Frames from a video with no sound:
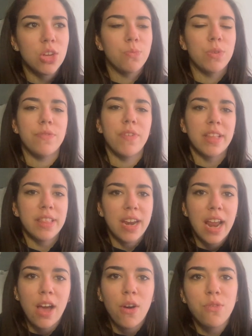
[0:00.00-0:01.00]
We find that
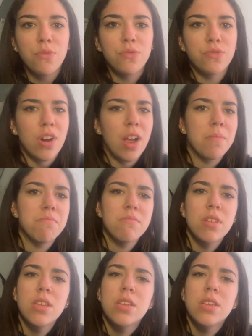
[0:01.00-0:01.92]
out from